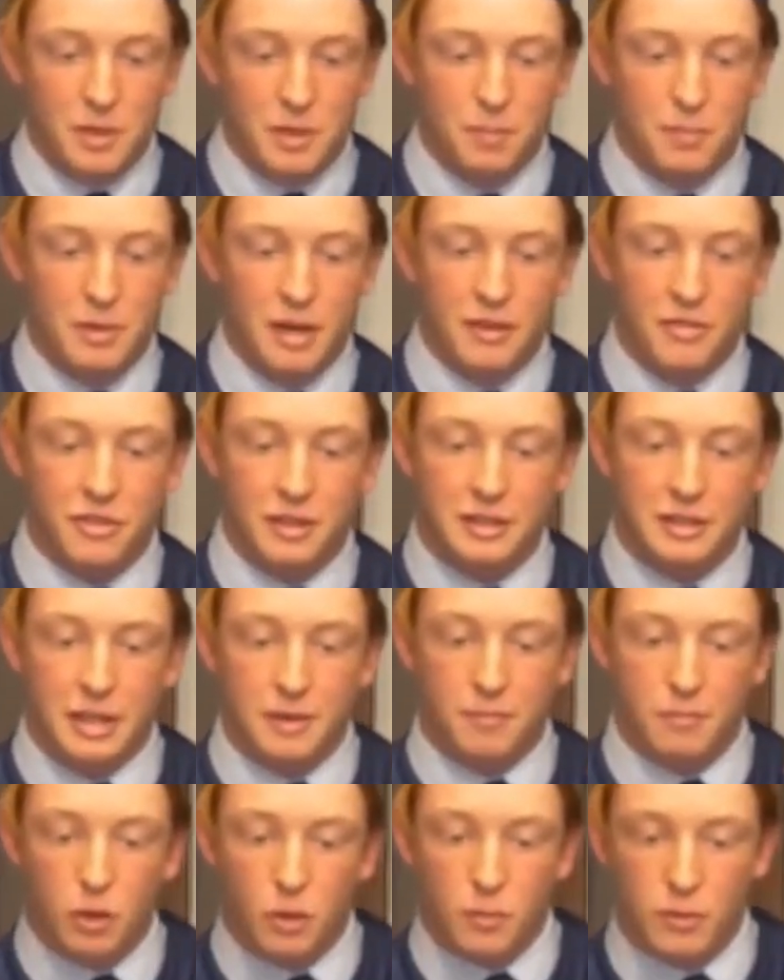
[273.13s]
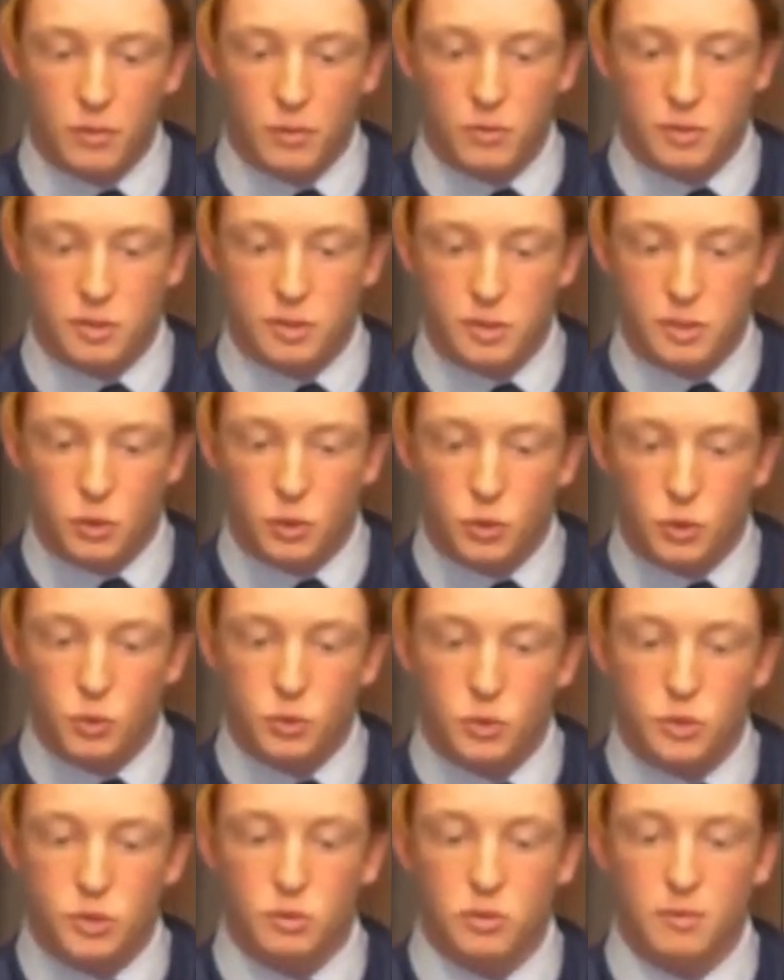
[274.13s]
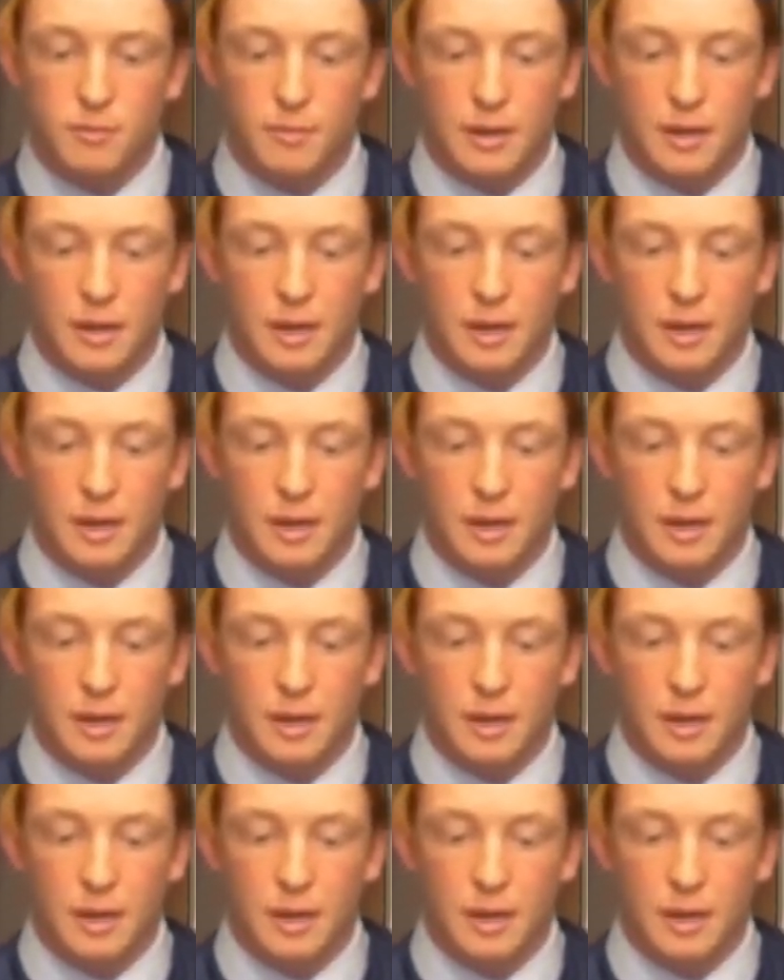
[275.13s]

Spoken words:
But I think that moment was so crucial in my